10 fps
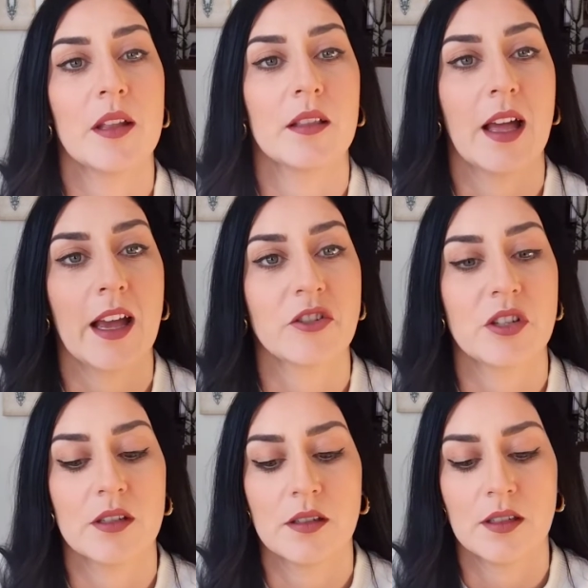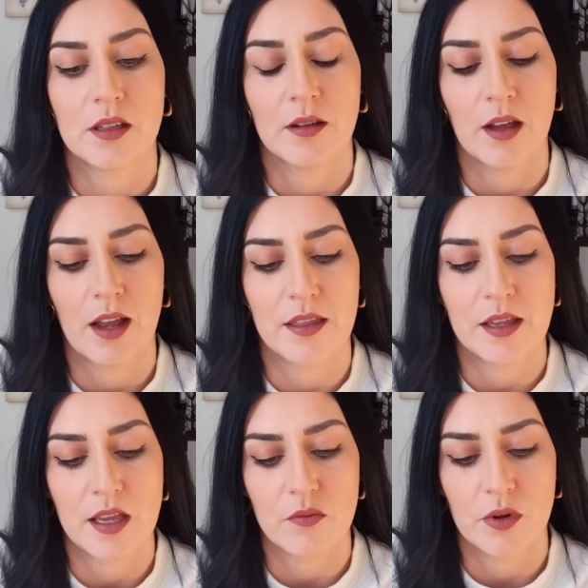lashes. I
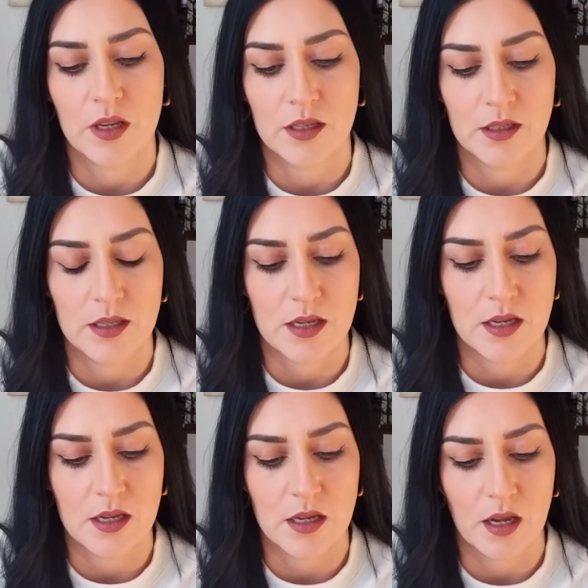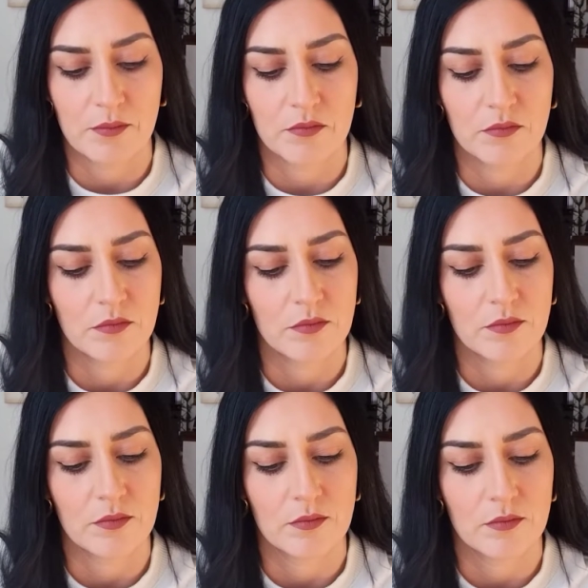think it was the, I'm
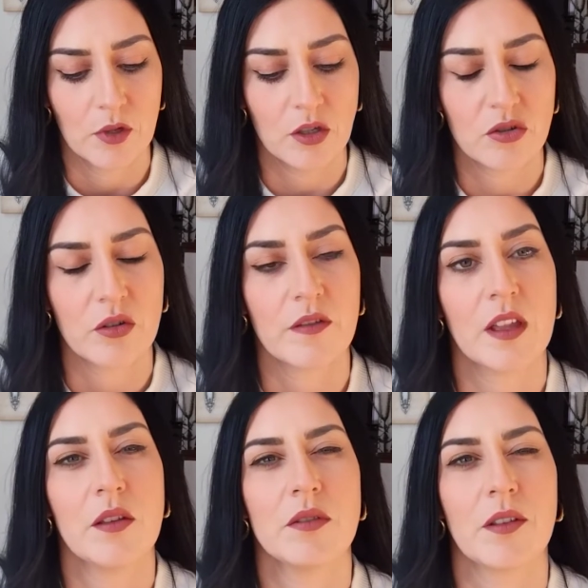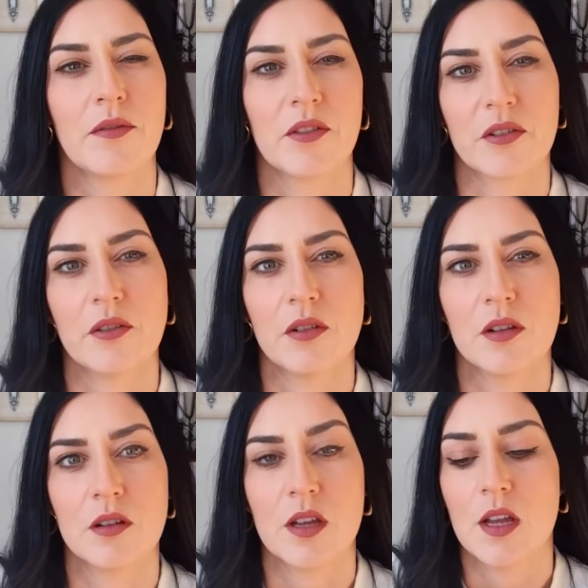not sure, I think it was the Flirt,
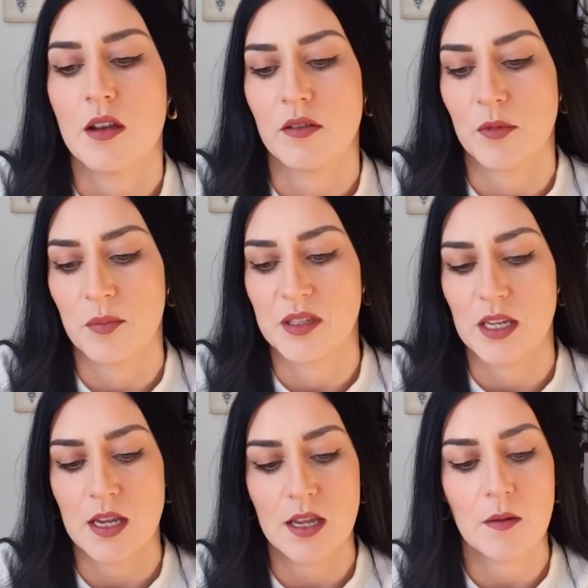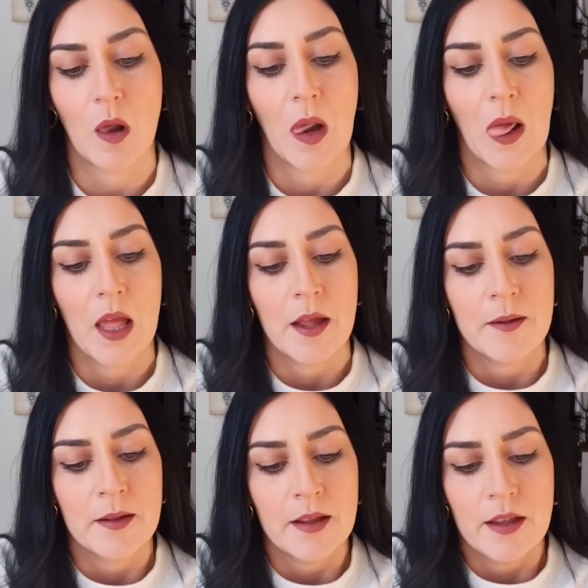if I'm not mistaken.
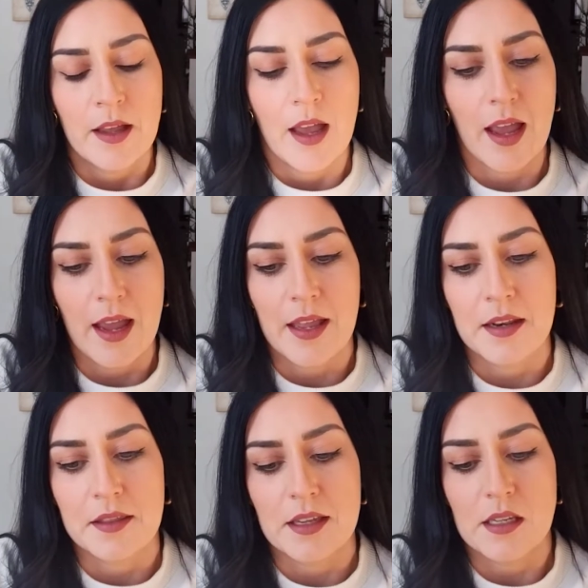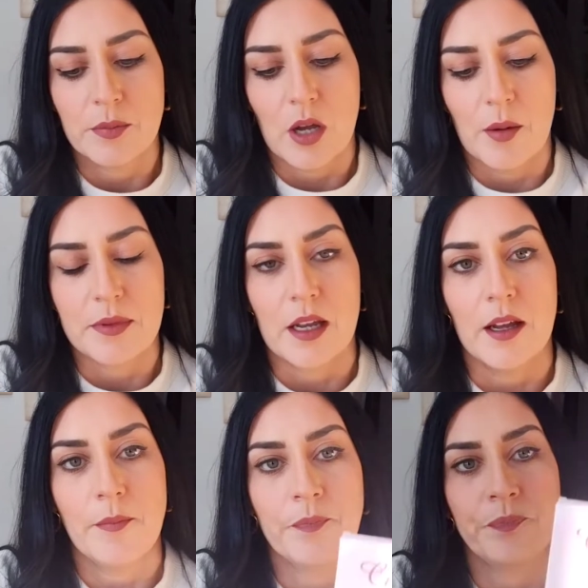And these popped
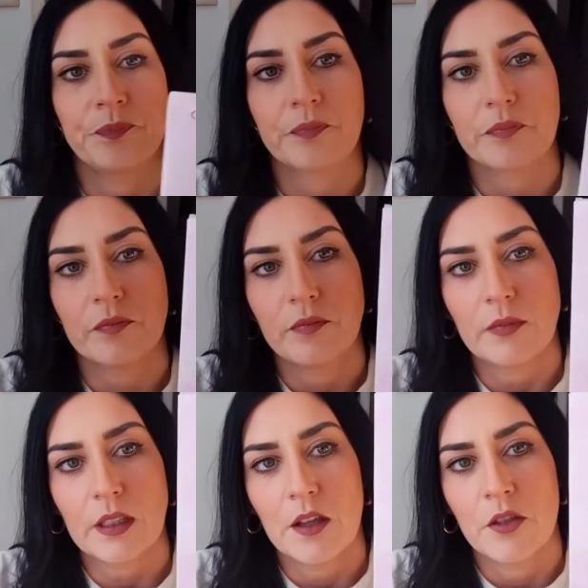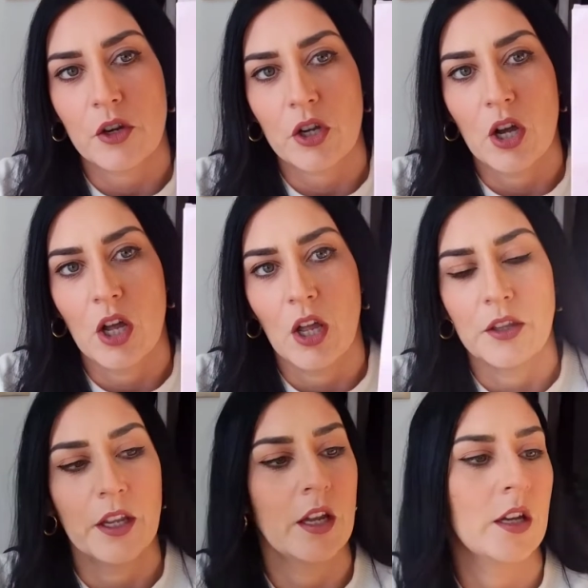up. They're called